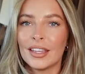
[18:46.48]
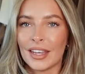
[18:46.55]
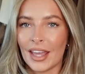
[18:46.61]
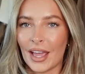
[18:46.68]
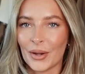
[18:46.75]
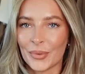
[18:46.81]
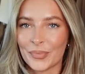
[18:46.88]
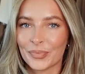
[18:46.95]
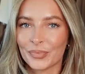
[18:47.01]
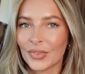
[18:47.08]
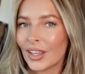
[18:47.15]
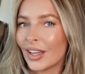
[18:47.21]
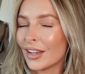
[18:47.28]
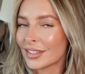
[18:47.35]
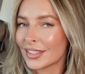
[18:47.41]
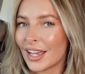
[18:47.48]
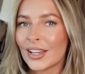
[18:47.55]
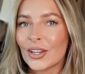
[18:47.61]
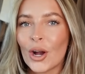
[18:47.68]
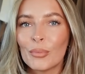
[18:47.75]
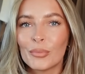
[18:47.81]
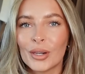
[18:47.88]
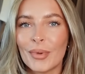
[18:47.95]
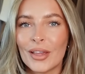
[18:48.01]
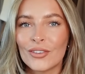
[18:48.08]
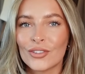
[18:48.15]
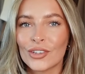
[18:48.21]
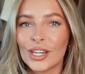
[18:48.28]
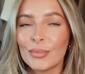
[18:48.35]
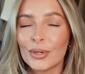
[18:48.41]
Now, I say
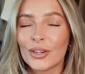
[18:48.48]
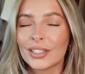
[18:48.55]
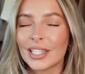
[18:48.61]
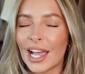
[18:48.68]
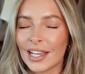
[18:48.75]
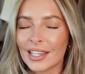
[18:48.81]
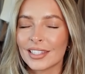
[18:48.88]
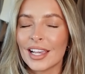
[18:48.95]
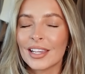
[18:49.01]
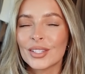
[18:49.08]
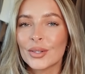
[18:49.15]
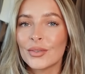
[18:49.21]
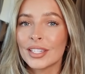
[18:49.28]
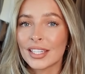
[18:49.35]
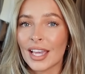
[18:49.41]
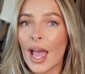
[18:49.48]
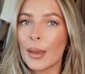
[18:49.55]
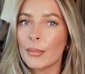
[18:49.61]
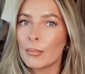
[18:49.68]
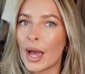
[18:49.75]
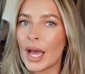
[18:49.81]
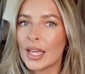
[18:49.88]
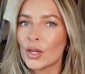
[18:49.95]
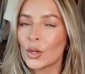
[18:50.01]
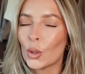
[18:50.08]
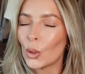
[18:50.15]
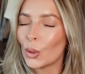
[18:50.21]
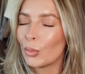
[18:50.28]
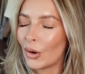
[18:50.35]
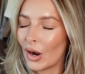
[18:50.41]
complementary because accessories can make
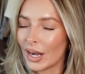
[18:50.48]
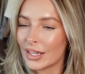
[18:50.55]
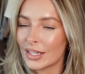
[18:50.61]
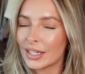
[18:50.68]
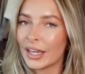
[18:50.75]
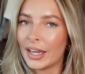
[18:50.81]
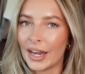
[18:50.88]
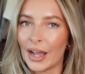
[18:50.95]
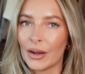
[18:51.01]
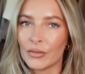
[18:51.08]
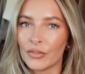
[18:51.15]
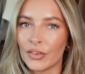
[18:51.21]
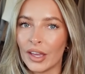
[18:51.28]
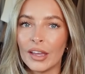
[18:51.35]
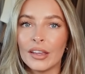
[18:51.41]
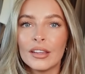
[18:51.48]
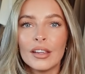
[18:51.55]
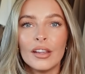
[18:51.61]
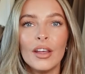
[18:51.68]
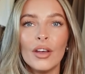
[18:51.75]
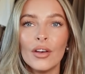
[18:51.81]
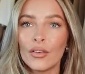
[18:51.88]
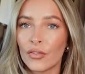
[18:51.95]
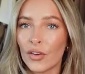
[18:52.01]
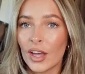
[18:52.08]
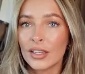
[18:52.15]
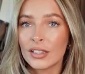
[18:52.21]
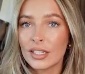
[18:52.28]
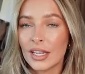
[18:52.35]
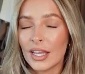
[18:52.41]
or break an outfit.
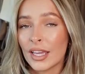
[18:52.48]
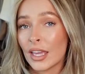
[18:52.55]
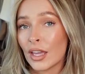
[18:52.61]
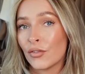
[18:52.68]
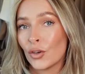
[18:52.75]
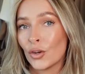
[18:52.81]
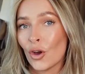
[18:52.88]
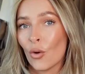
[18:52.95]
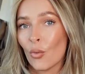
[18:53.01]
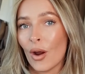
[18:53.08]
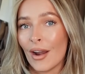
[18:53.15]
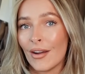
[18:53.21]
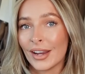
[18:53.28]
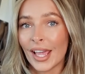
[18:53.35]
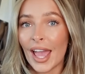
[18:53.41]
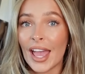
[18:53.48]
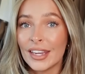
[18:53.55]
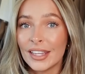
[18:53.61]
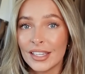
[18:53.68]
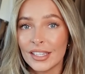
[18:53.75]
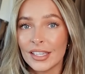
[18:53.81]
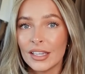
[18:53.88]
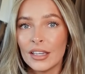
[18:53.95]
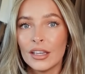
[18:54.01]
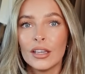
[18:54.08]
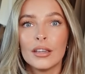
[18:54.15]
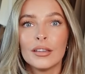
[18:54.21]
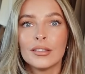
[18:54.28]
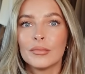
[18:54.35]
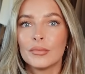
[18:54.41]
Firstly, if you're not wearing any,
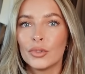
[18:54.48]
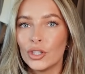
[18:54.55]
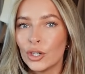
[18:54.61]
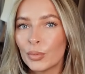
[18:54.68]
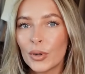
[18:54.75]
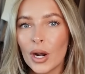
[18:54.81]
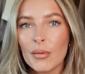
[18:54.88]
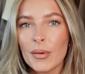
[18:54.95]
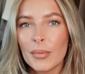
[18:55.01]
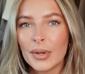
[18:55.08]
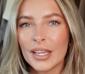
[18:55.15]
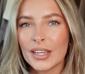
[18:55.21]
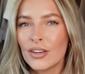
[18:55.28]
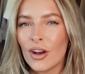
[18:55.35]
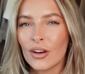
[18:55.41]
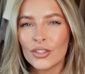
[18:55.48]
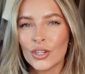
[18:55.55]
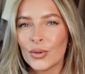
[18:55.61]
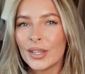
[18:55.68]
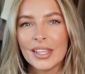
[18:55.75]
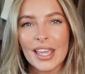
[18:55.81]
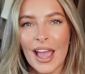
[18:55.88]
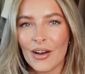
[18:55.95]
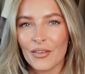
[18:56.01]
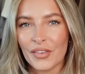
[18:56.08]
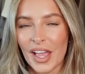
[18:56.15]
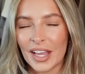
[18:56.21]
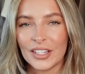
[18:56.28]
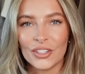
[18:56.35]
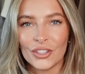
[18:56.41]
you're probably not doing the
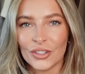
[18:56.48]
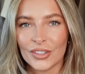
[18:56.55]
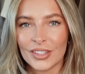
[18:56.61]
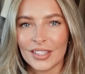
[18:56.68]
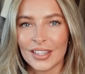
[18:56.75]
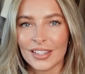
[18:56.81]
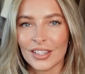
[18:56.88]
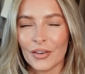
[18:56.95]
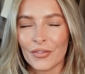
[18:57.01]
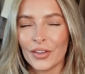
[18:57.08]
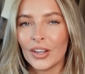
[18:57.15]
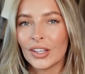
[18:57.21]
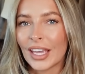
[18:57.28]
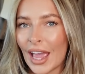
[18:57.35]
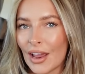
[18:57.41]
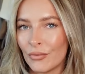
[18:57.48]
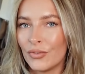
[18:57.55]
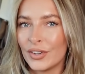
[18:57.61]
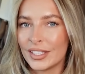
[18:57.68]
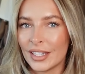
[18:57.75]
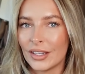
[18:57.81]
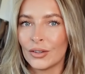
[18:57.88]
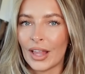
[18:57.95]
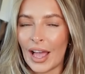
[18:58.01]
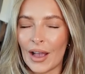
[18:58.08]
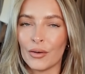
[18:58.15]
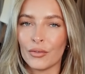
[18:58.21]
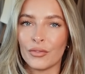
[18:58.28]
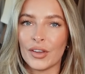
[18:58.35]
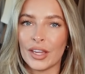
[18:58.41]
outfit any justice. I feel like every single
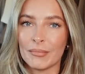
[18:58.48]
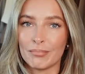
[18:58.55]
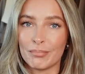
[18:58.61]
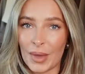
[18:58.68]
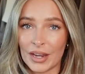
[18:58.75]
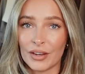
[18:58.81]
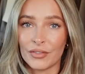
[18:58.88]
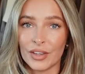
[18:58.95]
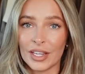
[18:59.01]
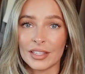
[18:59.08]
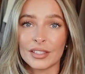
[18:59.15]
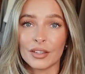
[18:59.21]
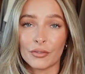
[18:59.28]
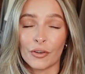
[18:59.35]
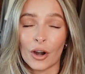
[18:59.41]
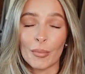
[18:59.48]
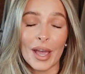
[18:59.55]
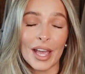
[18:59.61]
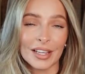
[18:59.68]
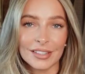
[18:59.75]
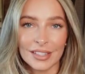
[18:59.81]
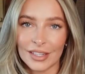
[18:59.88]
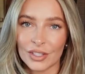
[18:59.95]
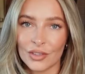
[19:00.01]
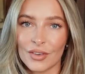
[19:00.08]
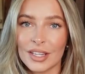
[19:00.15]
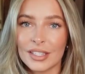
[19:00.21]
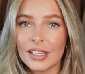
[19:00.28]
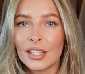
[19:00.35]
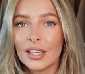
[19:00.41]
outfit benefits from
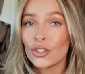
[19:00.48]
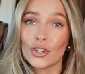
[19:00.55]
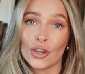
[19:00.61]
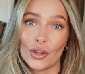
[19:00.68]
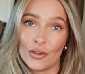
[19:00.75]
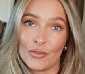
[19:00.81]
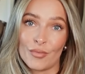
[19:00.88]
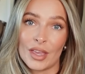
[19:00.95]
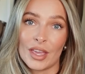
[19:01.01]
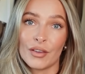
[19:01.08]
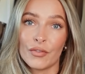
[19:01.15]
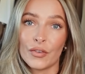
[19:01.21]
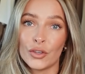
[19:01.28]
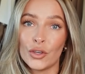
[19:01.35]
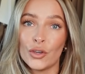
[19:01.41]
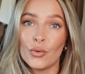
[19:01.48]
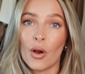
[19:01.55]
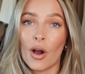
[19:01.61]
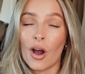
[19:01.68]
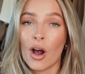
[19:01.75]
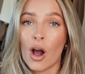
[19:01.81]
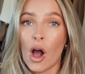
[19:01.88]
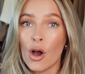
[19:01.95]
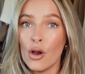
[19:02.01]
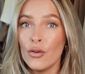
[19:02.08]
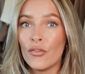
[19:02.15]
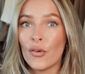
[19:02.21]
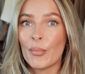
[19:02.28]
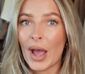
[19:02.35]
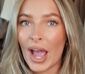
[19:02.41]
accessories. Two, if you are
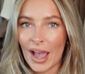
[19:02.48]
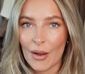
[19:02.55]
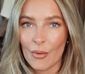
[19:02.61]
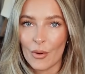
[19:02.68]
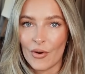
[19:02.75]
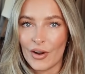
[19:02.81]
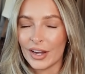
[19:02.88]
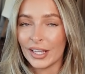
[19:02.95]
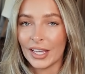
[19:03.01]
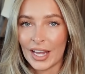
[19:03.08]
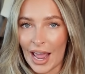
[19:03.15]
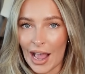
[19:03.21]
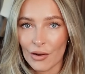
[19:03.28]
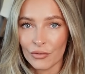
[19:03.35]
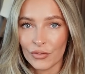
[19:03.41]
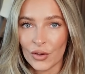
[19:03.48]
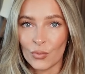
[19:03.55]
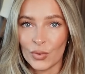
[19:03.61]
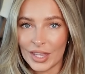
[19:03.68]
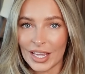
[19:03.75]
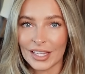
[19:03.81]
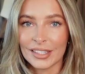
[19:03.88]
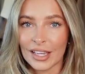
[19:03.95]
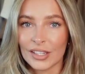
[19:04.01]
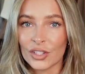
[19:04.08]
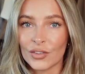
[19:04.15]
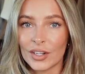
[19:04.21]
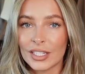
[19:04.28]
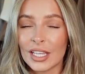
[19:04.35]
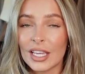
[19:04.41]
overpowering an outfit with
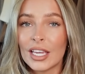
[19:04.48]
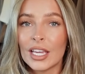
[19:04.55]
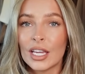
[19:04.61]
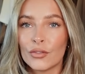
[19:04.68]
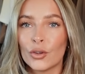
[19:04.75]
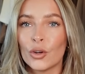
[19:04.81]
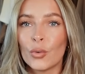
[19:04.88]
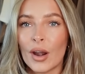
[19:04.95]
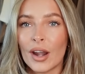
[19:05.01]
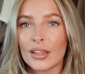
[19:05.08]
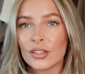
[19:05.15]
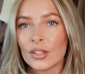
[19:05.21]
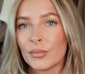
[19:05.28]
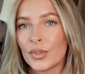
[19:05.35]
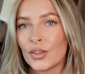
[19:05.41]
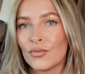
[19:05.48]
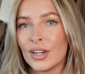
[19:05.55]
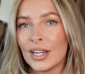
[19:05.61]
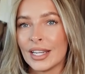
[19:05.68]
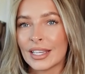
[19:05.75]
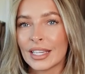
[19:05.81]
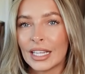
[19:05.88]
accessories, if you're wearing something really